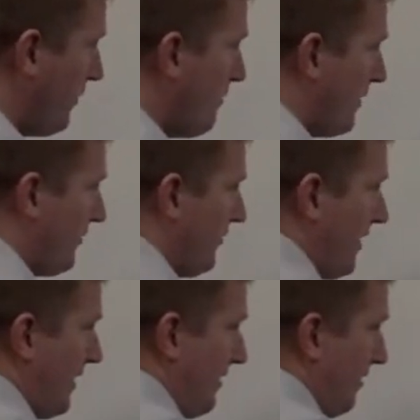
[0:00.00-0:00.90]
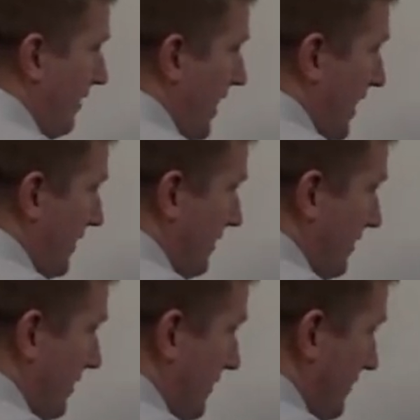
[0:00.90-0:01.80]
we want to say that the line
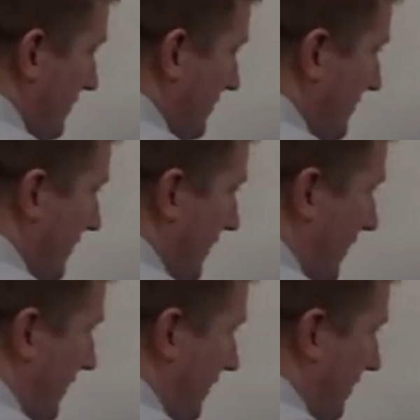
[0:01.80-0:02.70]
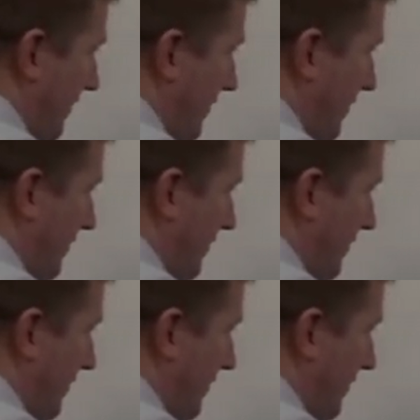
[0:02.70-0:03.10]
DE